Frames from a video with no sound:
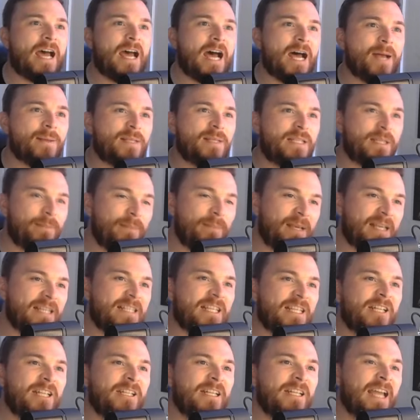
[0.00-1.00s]

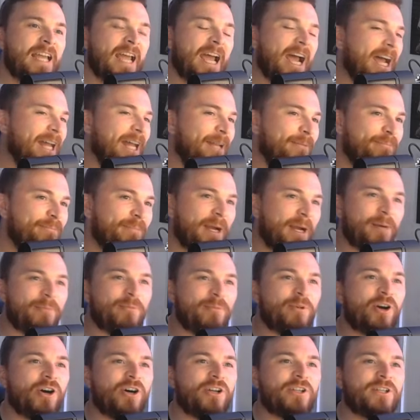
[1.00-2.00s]
Sabitzer and
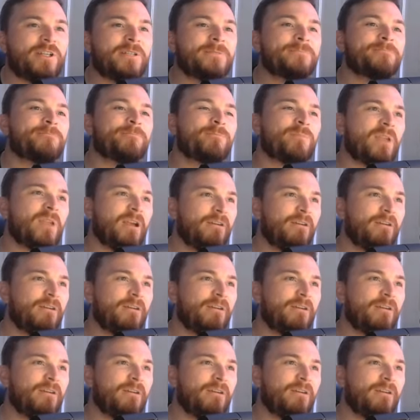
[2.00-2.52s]
Baumgartner,